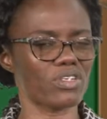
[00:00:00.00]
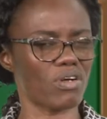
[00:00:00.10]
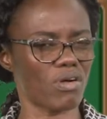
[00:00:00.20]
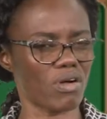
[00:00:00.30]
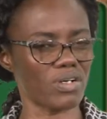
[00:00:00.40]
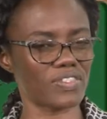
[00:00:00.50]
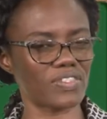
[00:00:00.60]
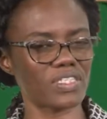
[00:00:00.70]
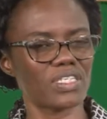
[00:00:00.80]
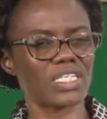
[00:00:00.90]

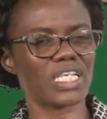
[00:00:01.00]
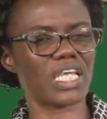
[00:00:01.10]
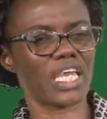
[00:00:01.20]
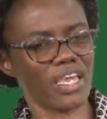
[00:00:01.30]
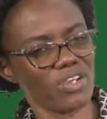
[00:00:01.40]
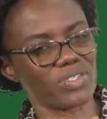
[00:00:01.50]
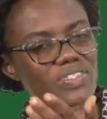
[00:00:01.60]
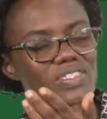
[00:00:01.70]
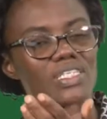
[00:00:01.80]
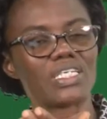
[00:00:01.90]
caused
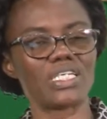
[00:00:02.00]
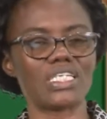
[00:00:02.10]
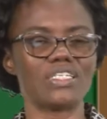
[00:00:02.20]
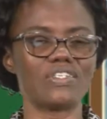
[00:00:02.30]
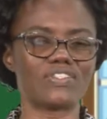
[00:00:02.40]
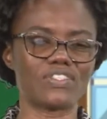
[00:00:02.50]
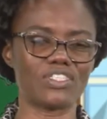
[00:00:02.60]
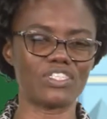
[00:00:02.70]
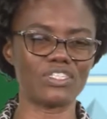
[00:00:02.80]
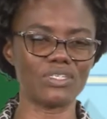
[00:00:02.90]
chaos in the
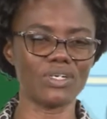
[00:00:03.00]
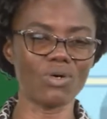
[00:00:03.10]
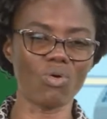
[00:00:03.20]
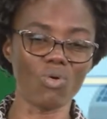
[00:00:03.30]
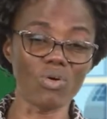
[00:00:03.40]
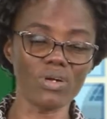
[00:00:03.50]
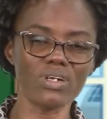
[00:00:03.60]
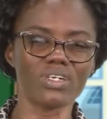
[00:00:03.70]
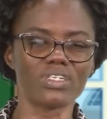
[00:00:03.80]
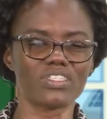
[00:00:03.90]
city,
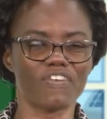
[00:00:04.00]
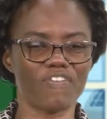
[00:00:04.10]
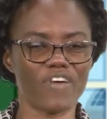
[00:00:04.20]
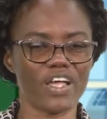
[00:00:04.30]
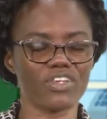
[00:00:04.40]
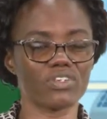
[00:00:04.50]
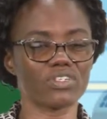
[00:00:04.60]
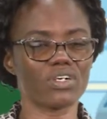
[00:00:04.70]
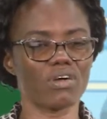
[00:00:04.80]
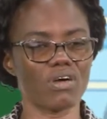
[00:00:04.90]
or the
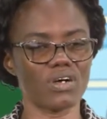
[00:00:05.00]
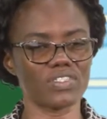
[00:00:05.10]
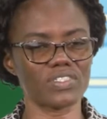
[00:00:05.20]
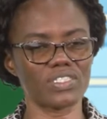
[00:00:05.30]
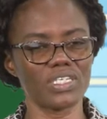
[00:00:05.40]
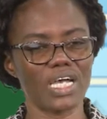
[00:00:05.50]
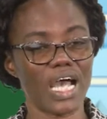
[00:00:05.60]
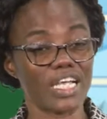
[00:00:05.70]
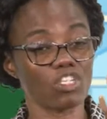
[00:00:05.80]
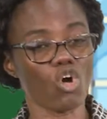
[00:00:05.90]
fire caused
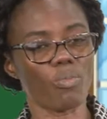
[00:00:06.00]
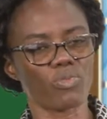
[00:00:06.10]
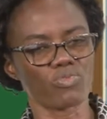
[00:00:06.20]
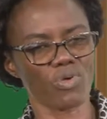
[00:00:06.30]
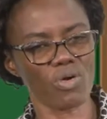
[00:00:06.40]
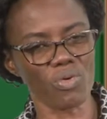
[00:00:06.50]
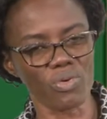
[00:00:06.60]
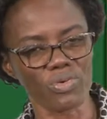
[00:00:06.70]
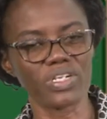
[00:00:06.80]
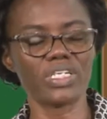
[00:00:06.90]
an
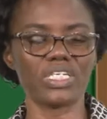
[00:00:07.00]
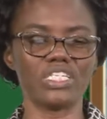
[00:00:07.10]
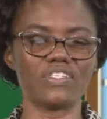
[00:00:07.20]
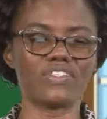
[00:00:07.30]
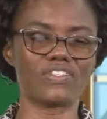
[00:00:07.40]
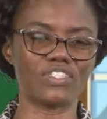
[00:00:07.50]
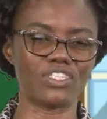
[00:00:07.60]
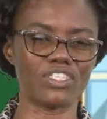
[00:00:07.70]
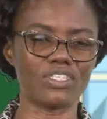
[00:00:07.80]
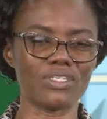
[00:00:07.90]
uproar in the
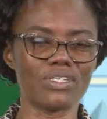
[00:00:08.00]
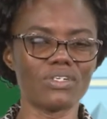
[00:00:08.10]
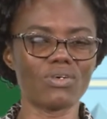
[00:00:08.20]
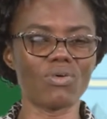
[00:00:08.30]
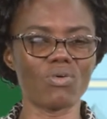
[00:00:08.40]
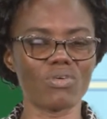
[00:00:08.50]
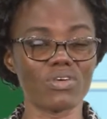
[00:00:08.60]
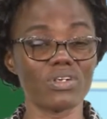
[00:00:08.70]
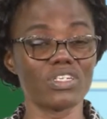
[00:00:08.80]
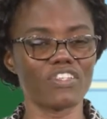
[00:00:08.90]
city,
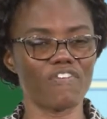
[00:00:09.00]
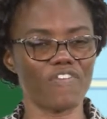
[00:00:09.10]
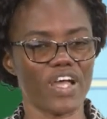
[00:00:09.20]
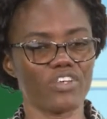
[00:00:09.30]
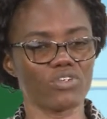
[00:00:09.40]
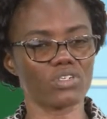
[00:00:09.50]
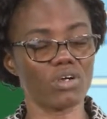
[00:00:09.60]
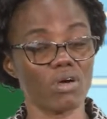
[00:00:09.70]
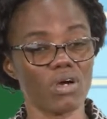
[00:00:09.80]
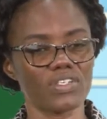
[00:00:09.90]
or the fire
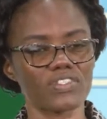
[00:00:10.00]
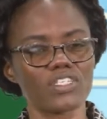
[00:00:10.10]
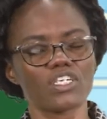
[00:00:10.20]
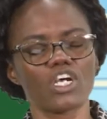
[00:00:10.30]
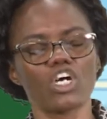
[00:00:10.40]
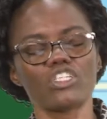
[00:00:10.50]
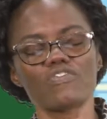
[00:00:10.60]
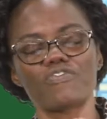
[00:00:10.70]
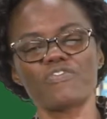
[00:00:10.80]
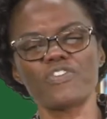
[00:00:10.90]
caused
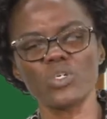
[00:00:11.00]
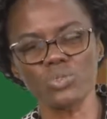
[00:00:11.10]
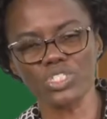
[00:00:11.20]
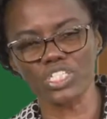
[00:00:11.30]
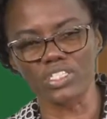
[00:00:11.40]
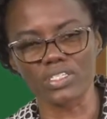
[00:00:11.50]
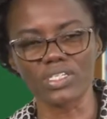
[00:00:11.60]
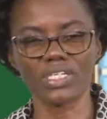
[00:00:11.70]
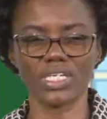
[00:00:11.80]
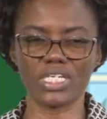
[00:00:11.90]
confusion
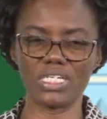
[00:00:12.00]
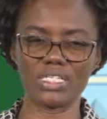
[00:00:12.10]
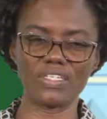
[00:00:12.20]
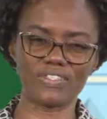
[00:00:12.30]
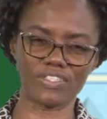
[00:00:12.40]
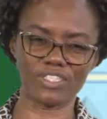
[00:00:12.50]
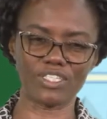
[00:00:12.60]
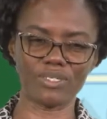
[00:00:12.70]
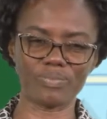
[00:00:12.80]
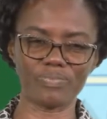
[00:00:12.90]
in the
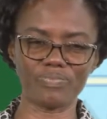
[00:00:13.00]
city.